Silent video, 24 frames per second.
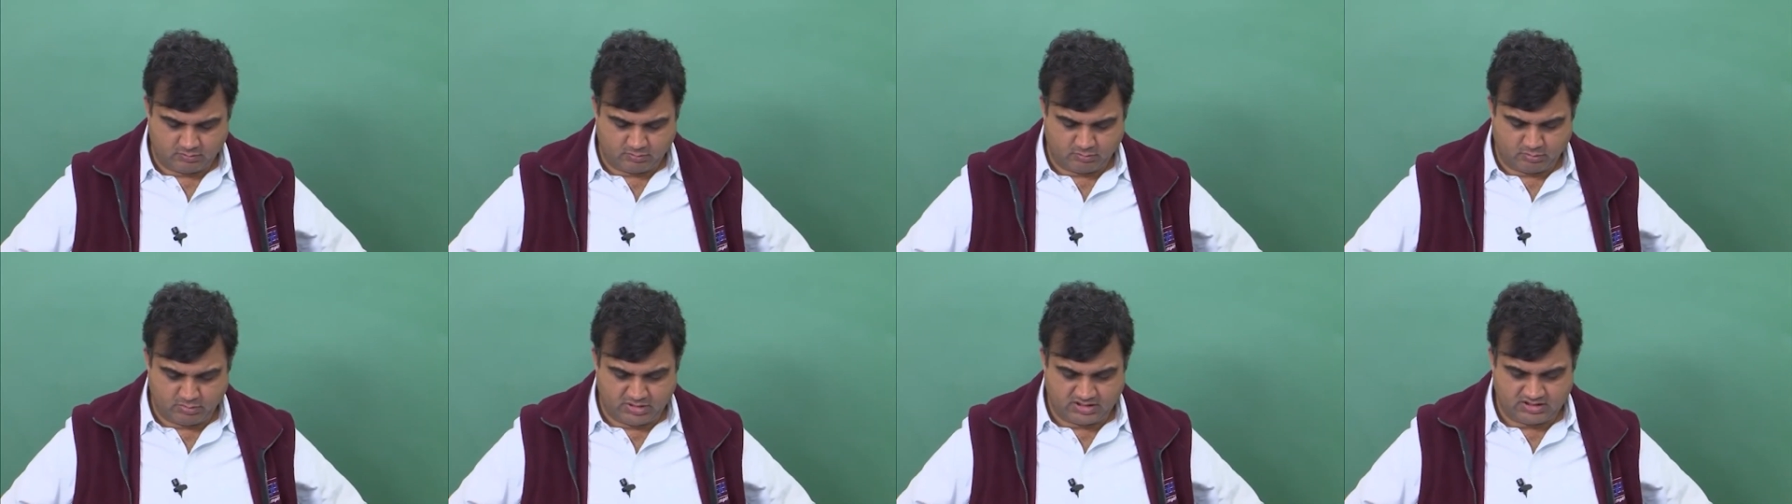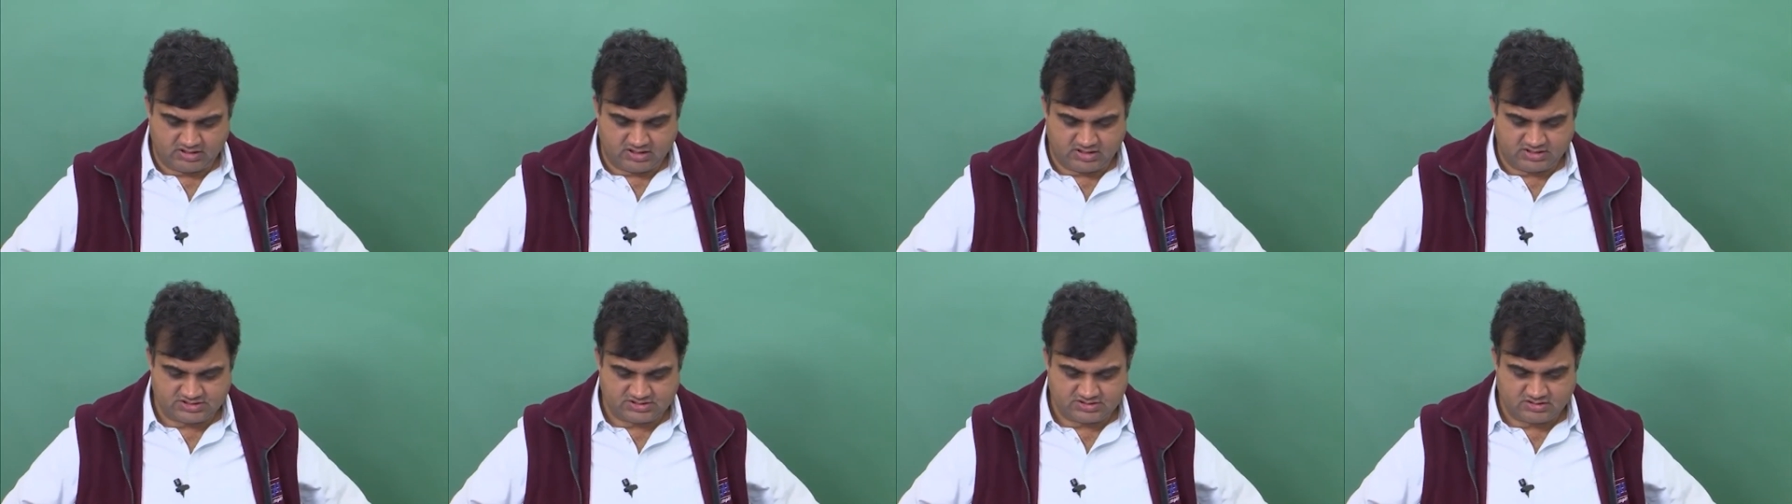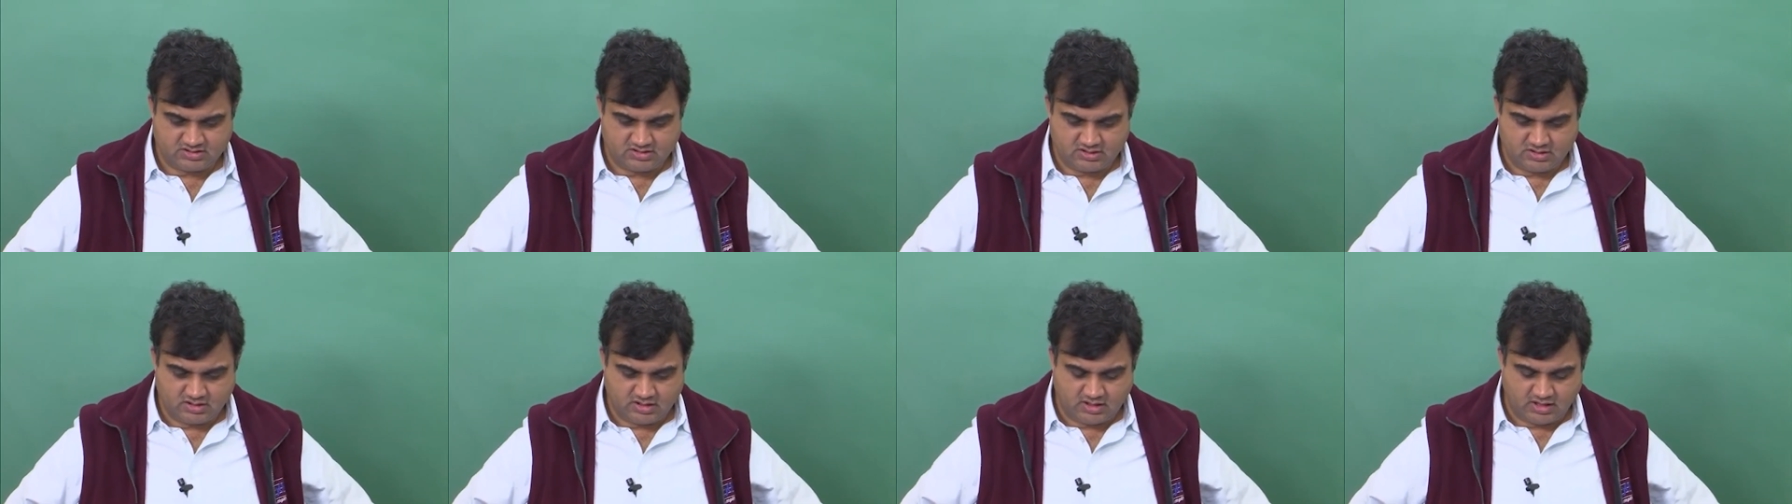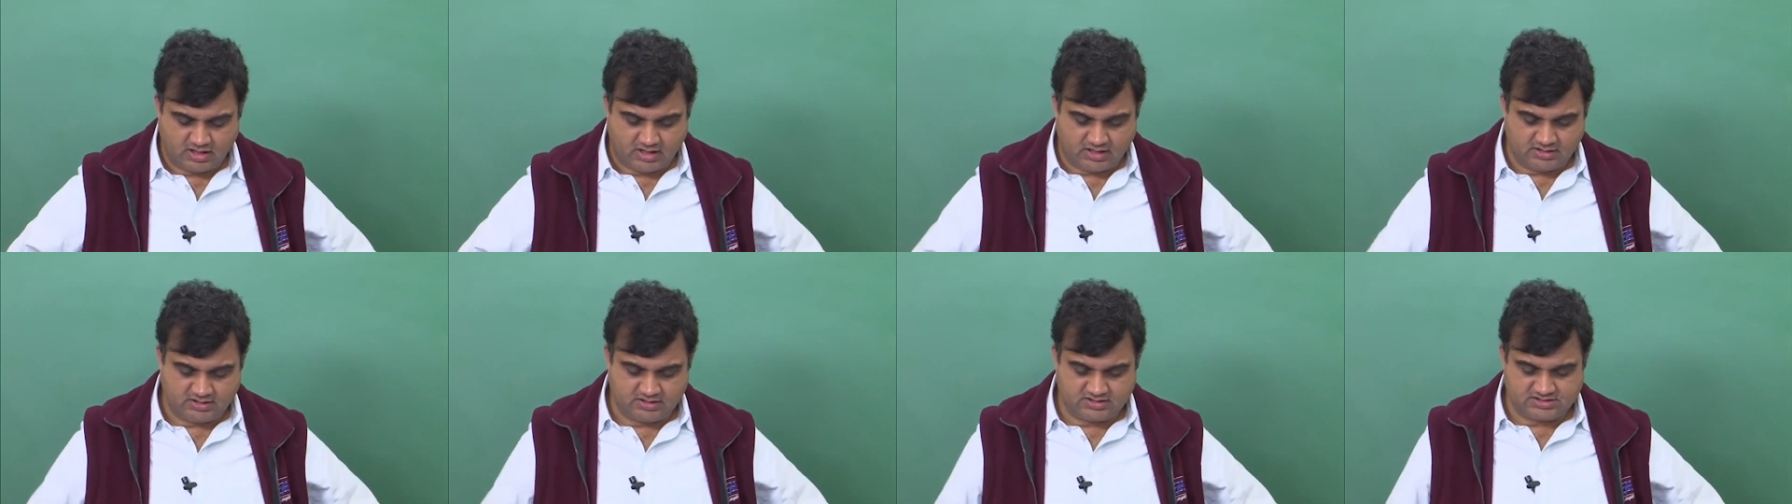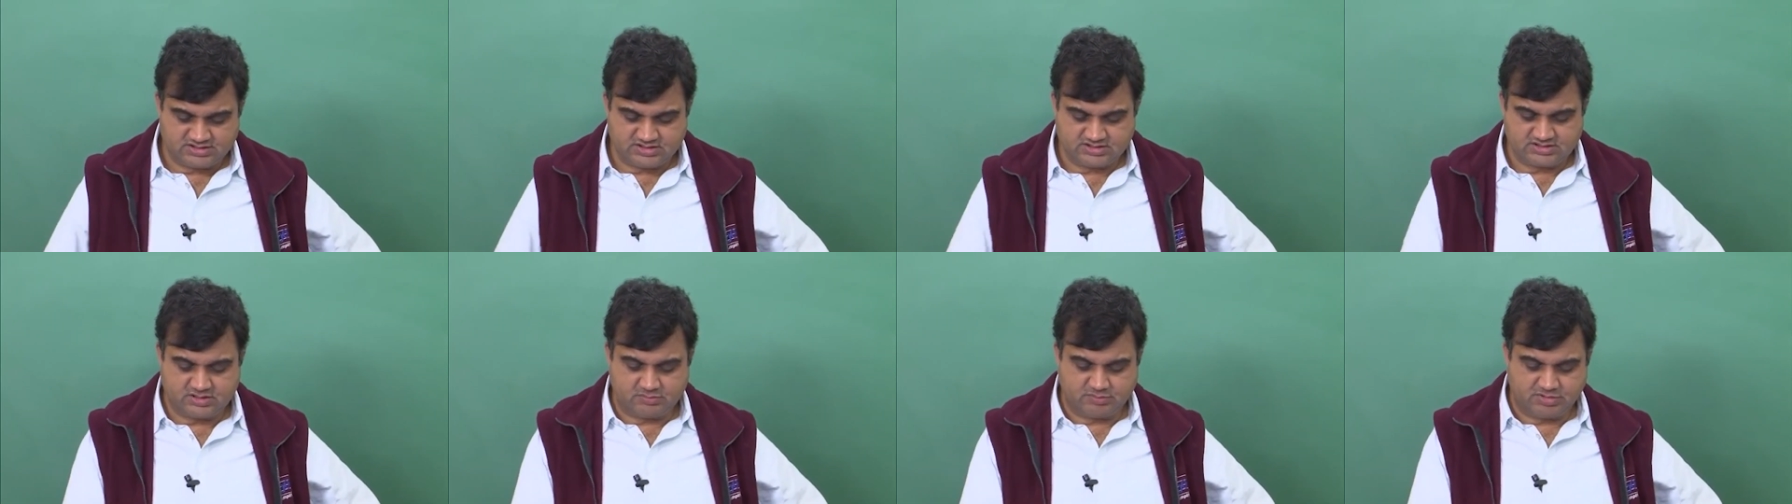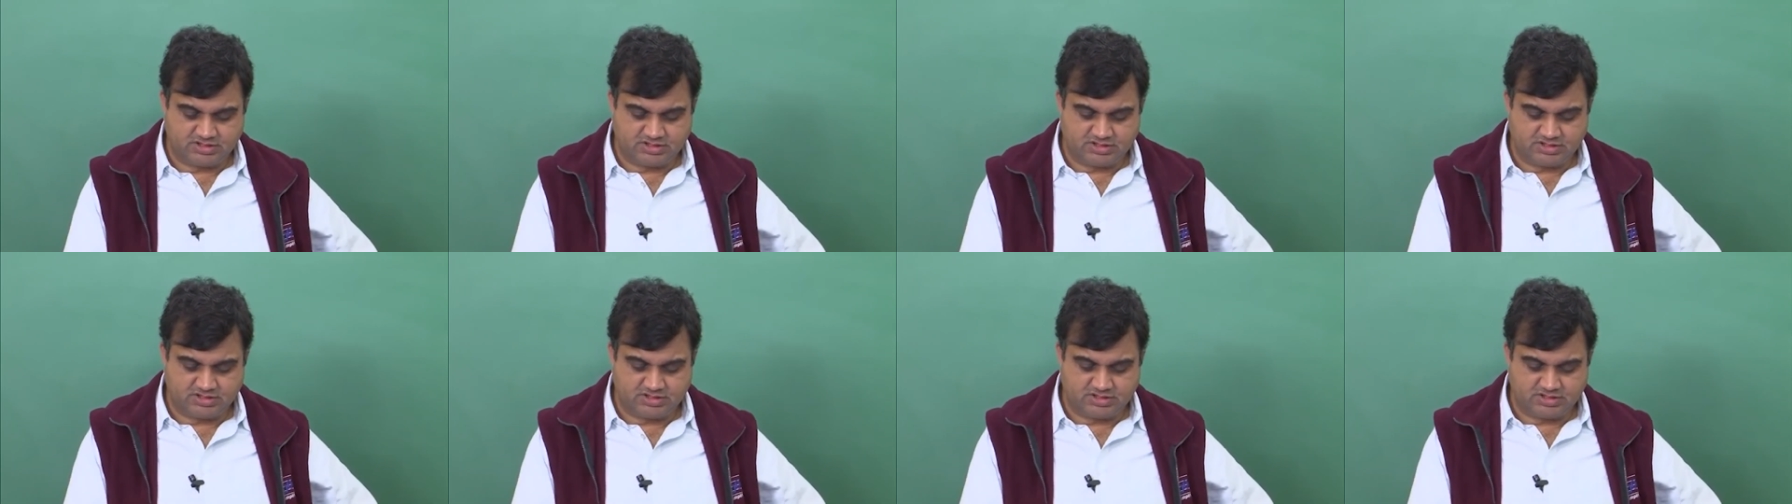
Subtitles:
methods, and this is